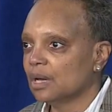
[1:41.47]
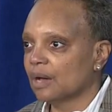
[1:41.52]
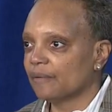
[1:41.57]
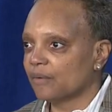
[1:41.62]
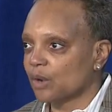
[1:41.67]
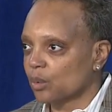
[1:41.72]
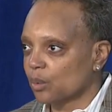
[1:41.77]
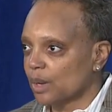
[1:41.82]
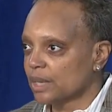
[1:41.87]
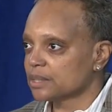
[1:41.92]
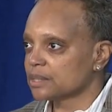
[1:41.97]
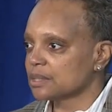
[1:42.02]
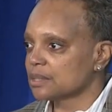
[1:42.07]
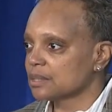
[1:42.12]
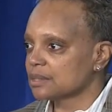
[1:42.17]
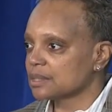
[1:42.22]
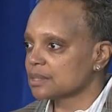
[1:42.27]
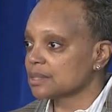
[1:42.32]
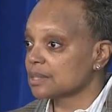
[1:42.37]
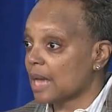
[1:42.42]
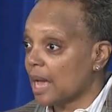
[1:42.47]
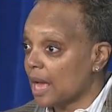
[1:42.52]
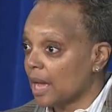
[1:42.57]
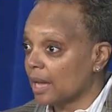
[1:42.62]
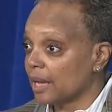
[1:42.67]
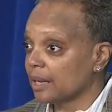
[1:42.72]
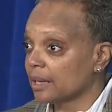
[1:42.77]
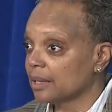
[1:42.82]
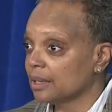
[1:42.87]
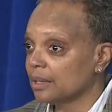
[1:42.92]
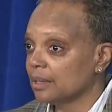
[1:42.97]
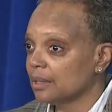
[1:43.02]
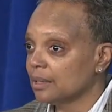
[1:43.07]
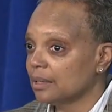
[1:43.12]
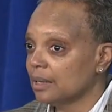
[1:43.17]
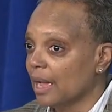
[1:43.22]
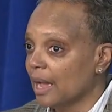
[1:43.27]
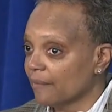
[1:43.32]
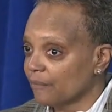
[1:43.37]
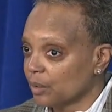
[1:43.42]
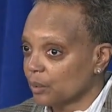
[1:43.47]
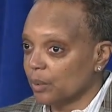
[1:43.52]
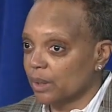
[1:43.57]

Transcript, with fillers: of our residents die every